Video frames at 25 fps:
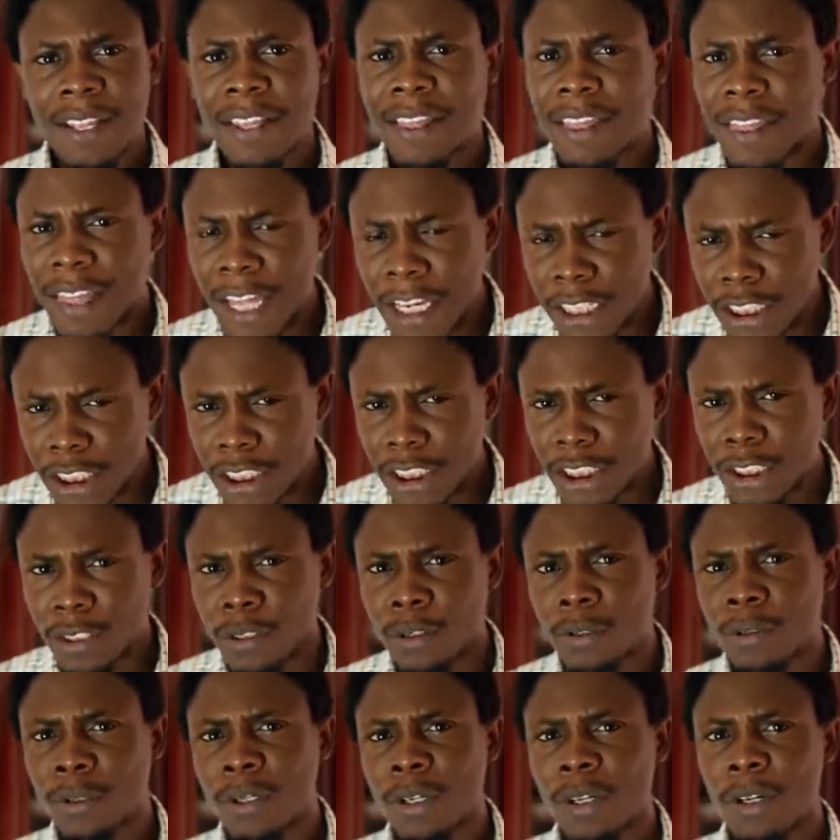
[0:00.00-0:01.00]
Thank
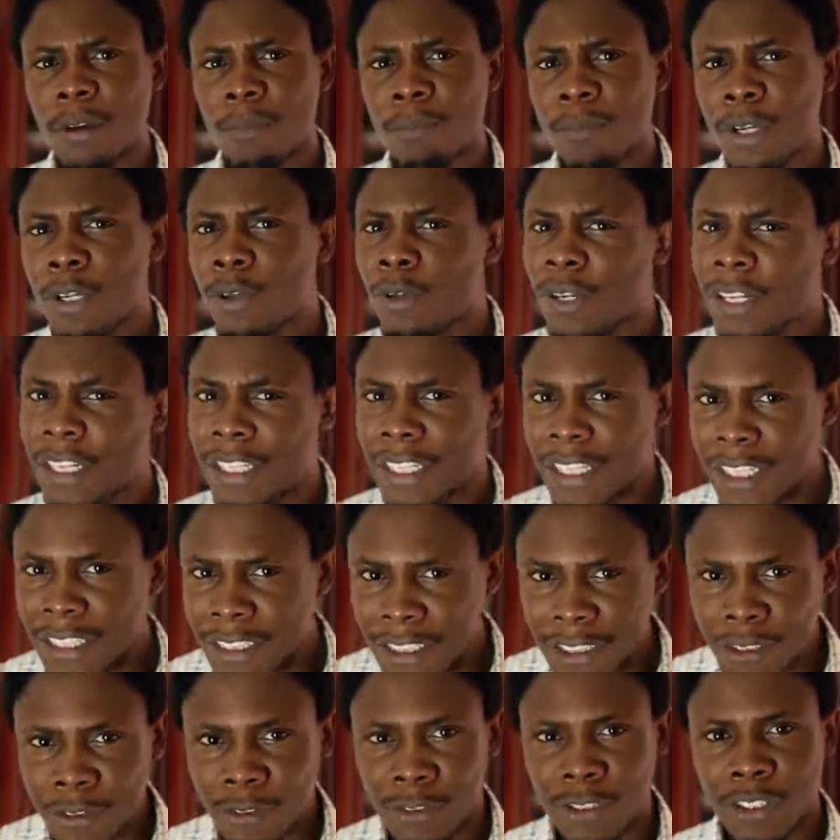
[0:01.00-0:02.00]
you. May you
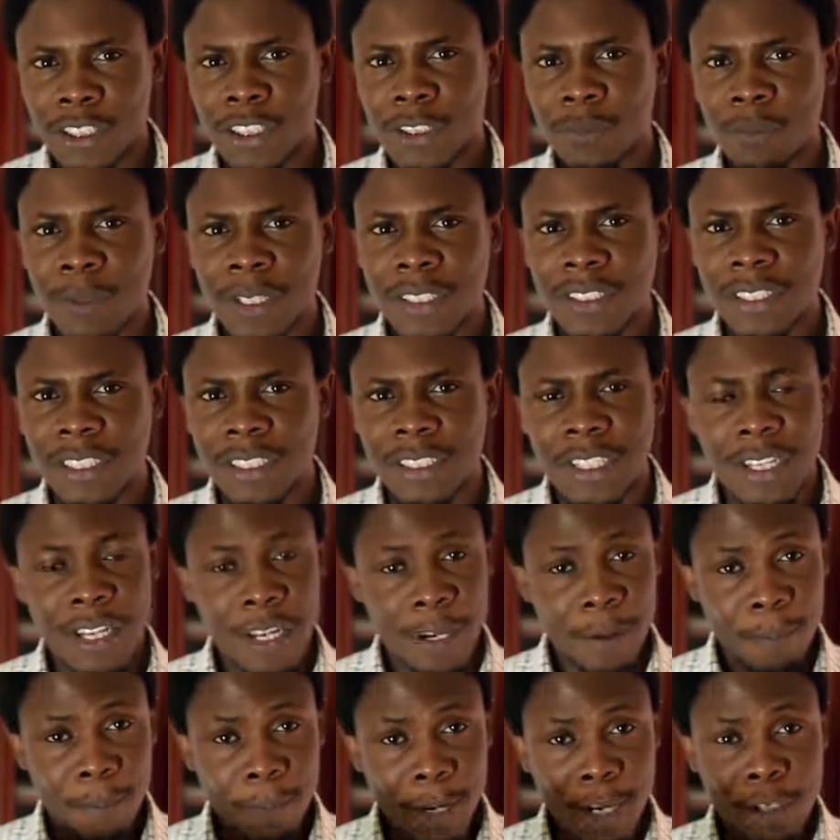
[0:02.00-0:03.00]
listen to this message.
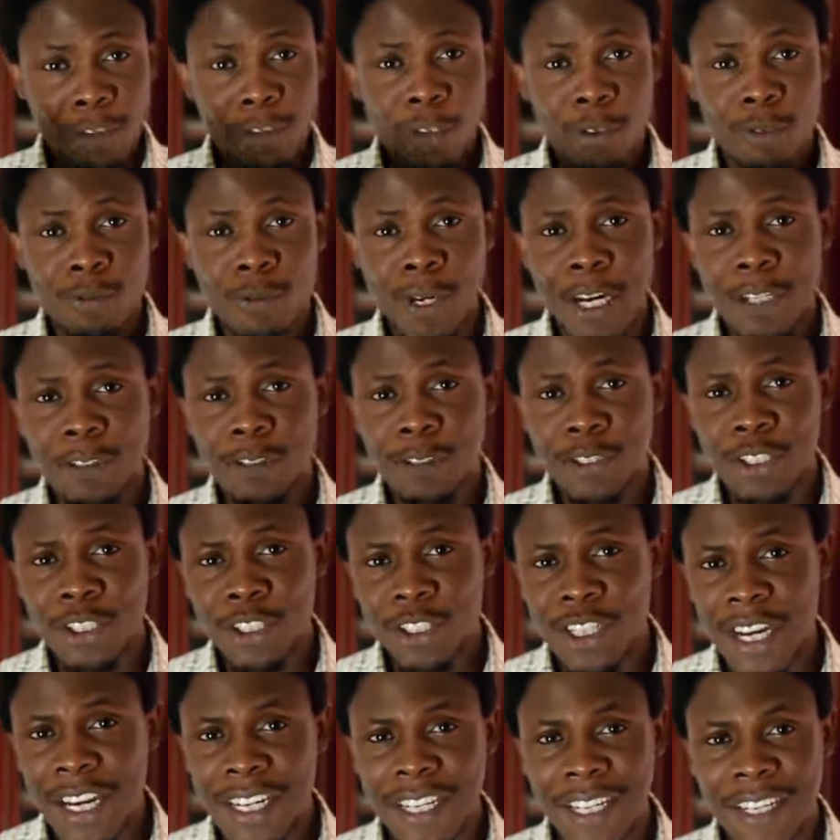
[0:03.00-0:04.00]
May you subscribe to this
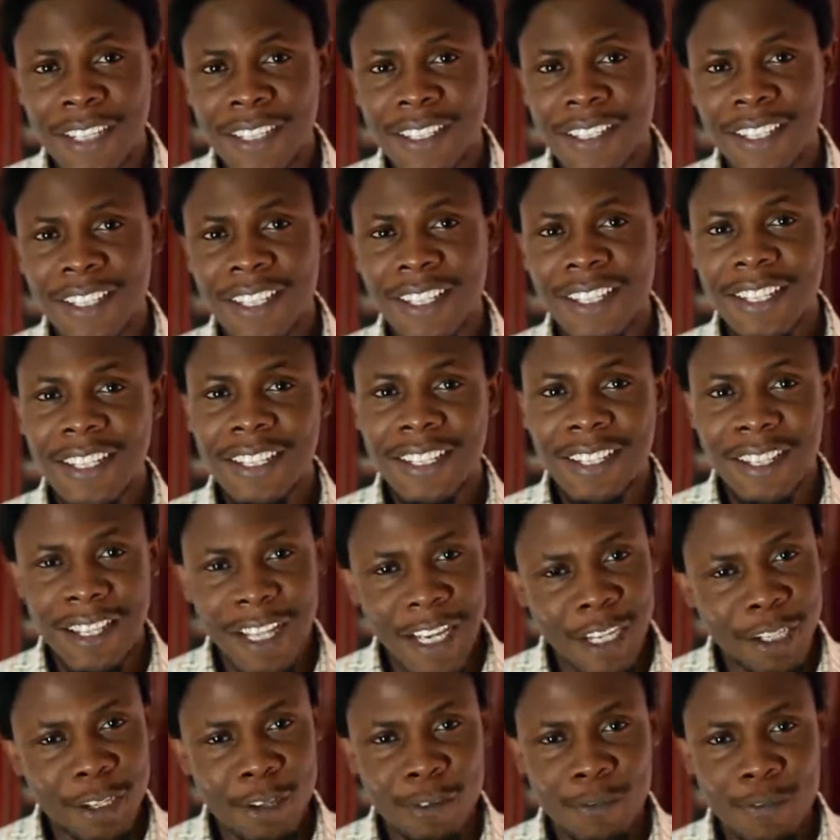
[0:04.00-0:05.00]
channel.
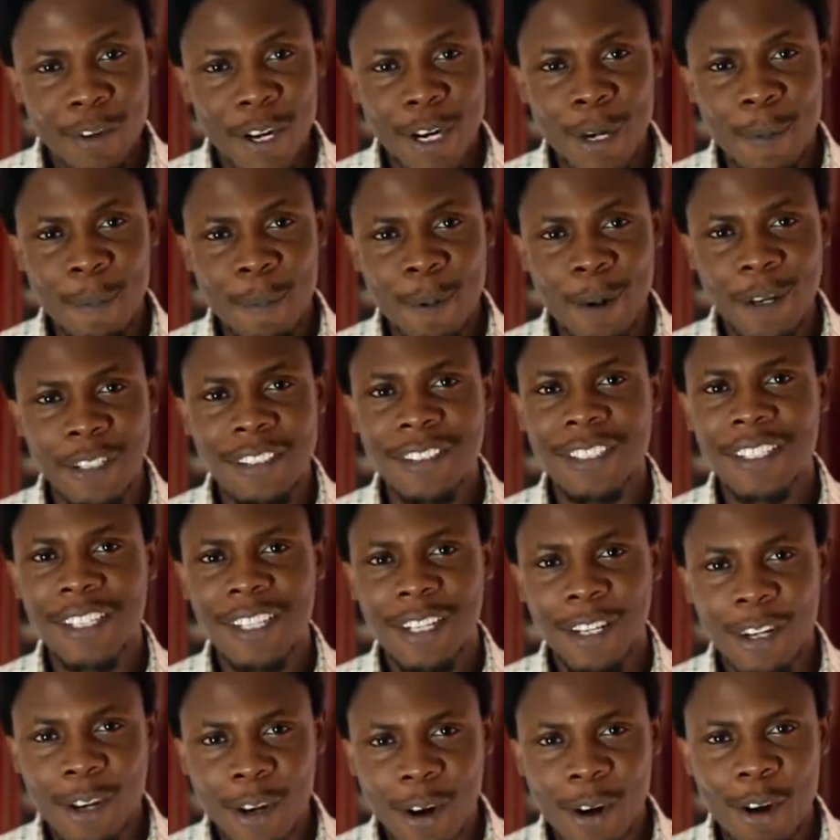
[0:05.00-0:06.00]
Thank you very much.
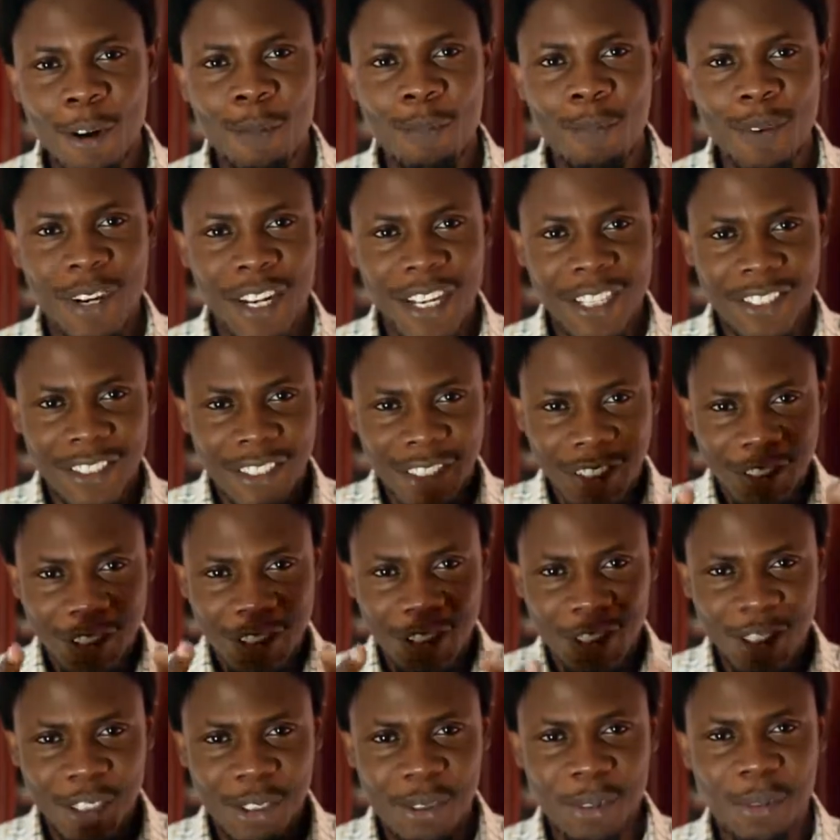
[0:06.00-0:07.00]
God bless
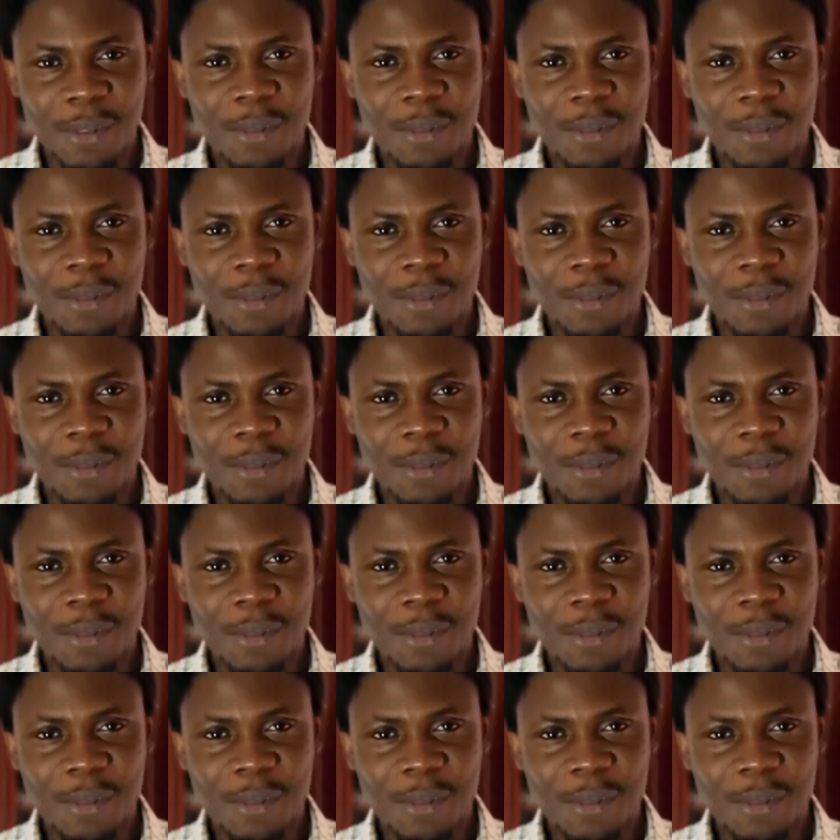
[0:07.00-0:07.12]
you.